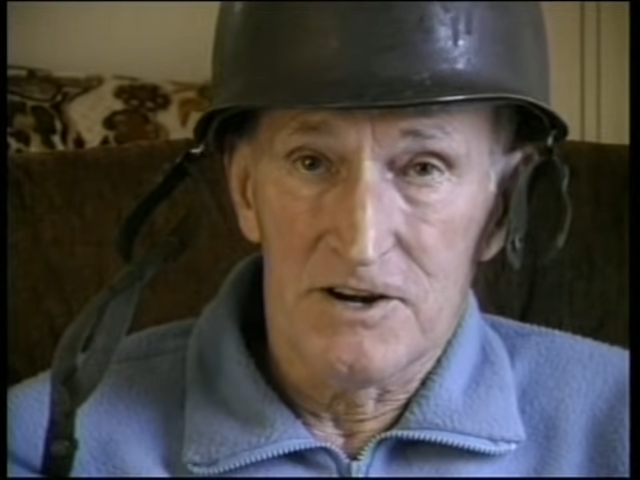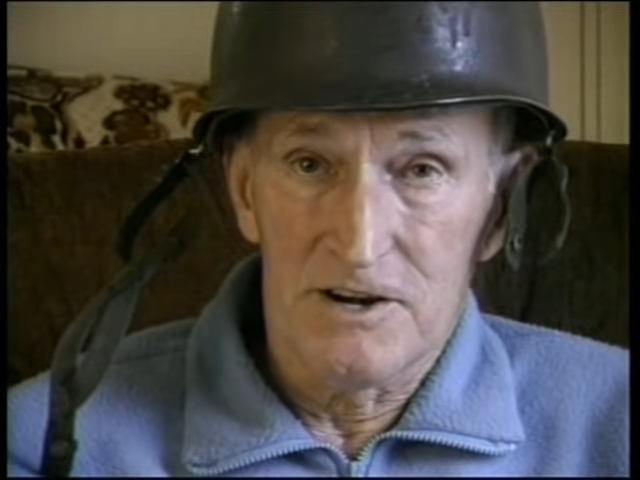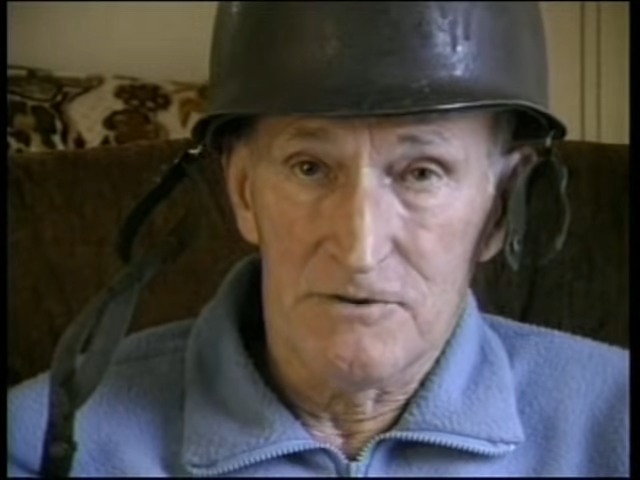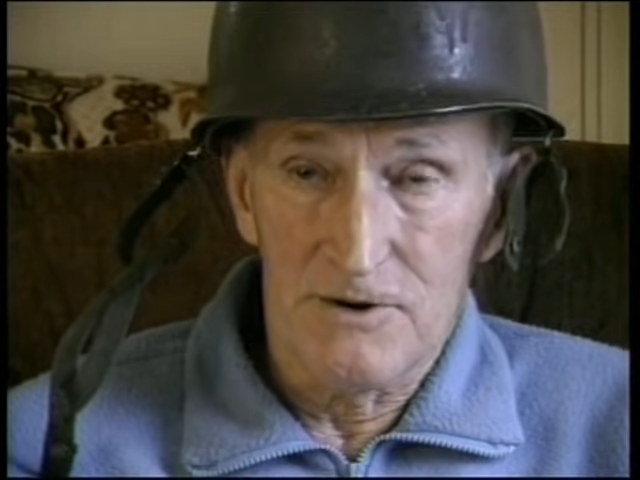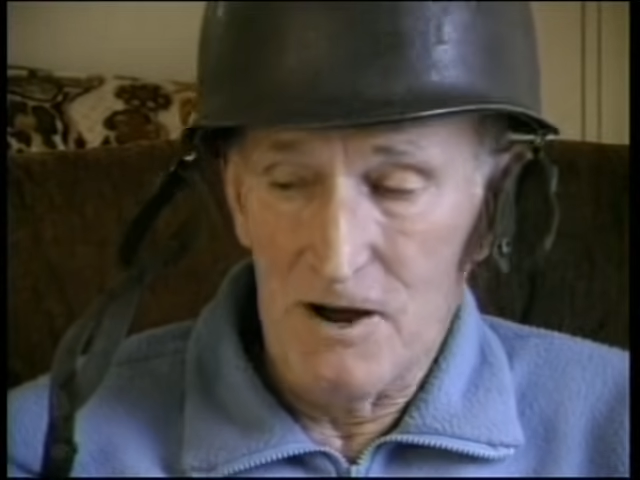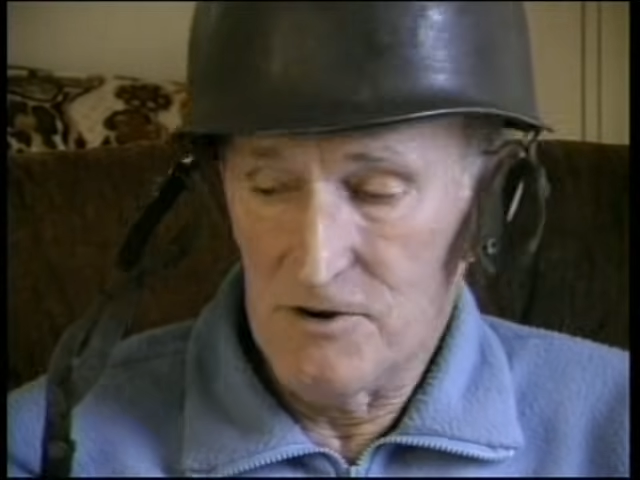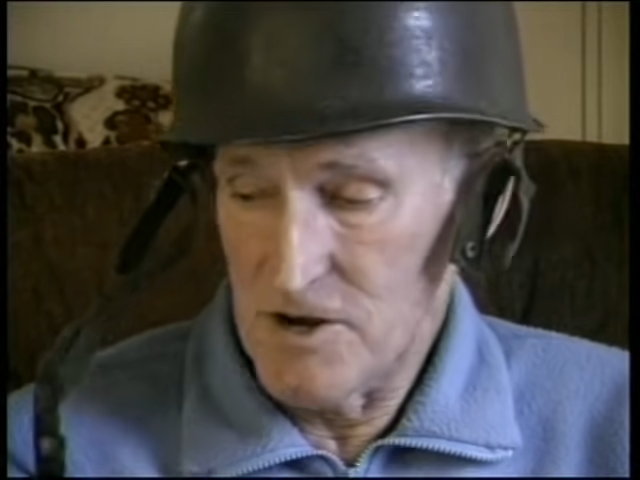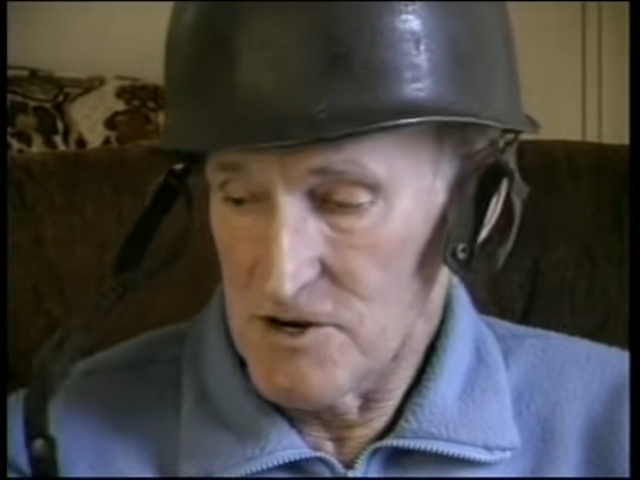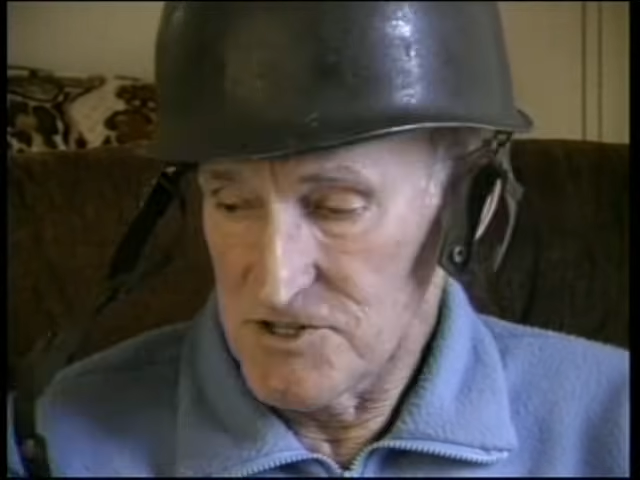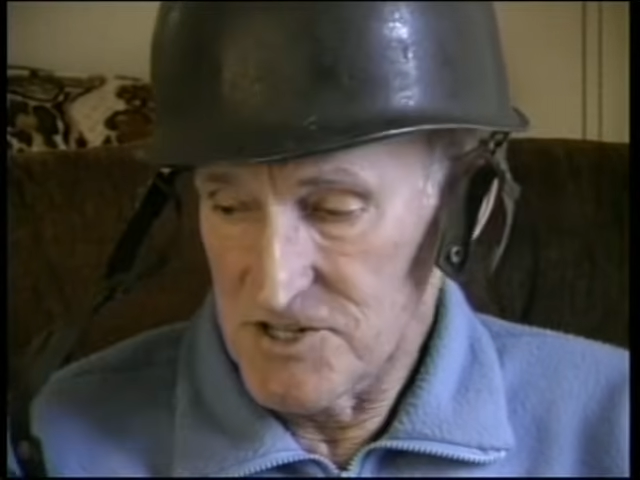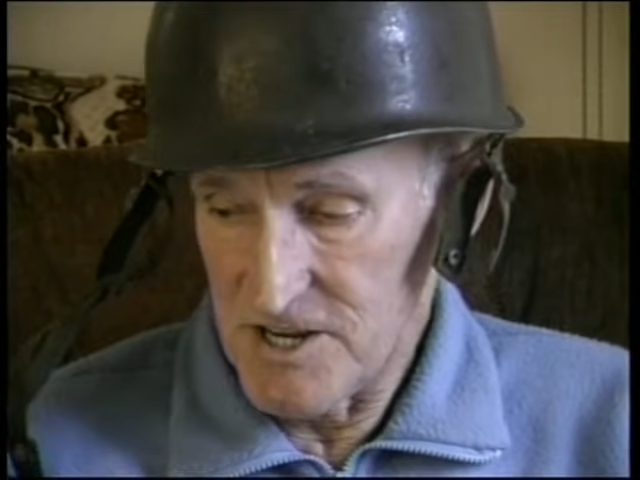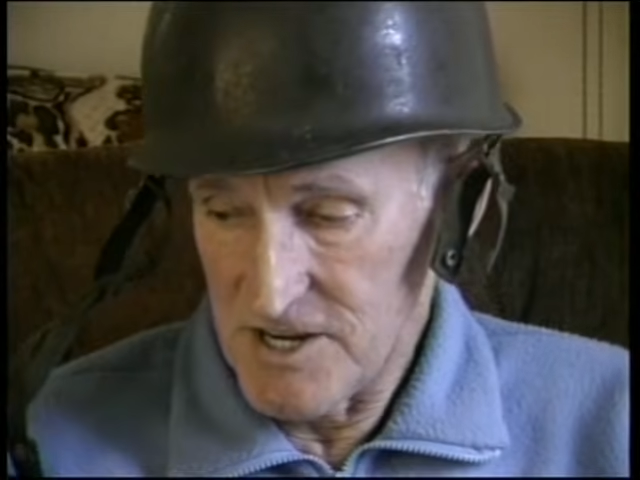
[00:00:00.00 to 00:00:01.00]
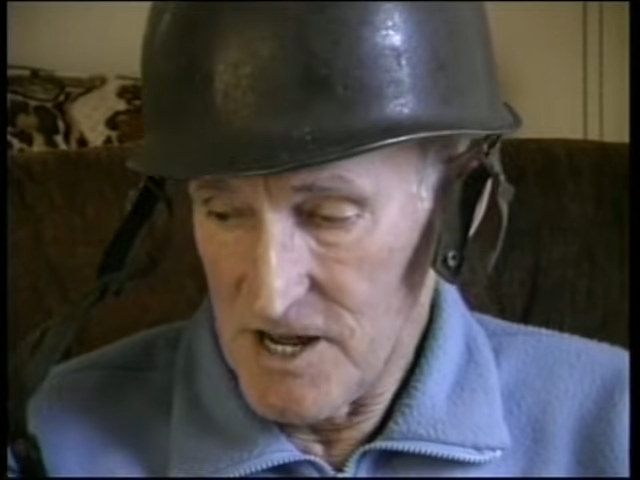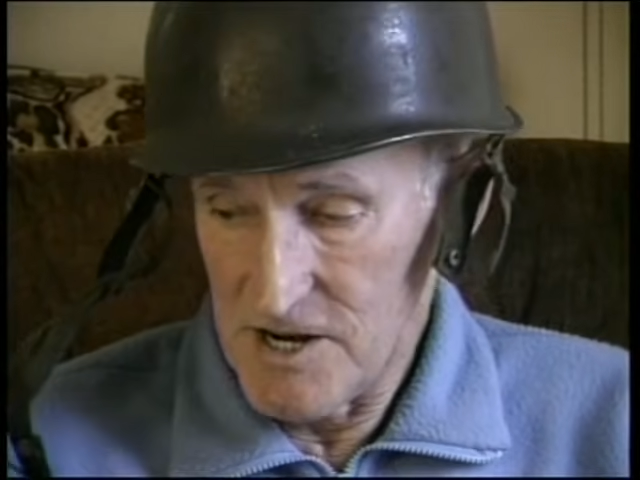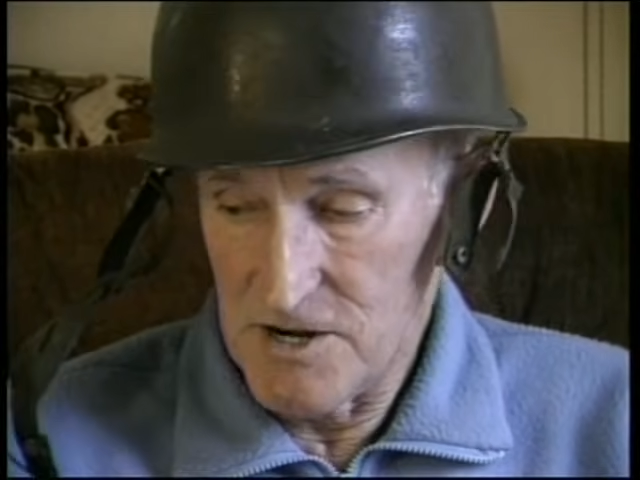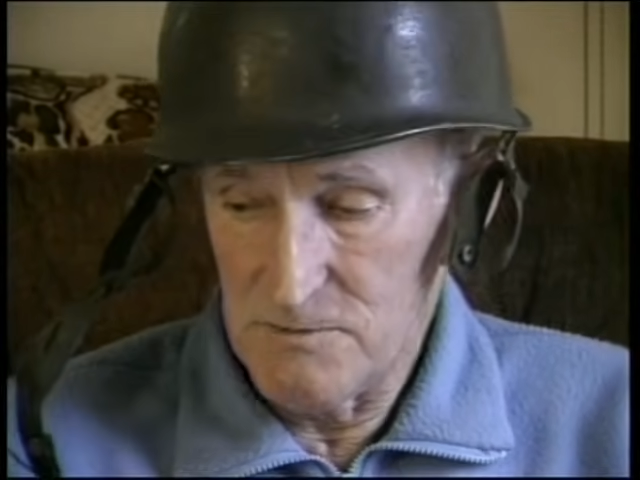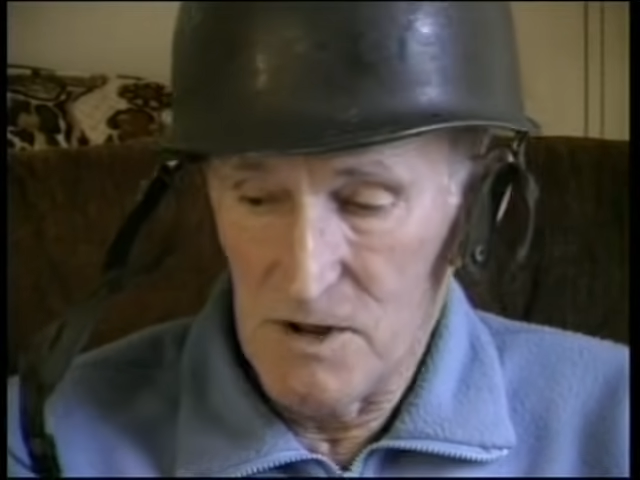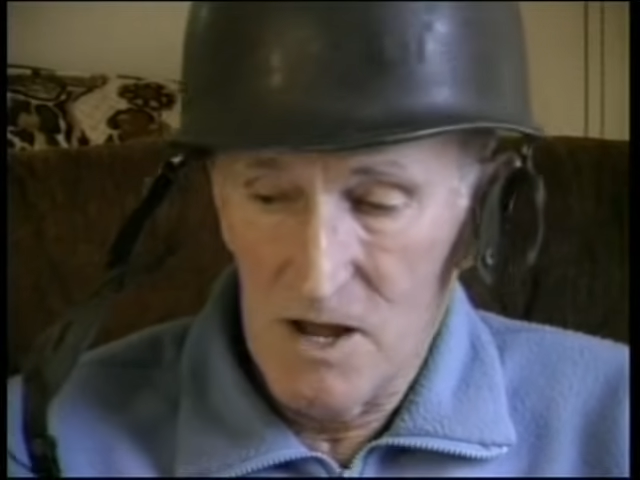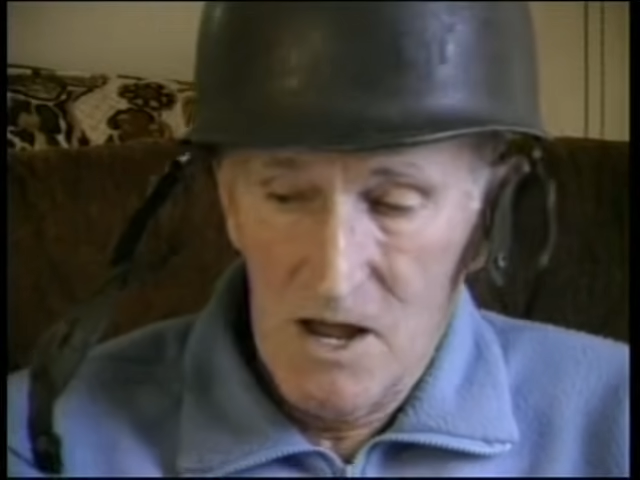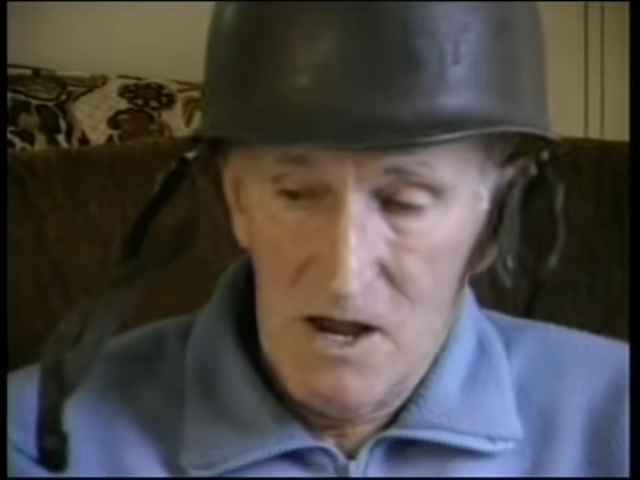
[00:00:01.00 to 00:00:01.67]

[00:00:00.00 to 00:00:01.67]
in the ground there and stick it down in,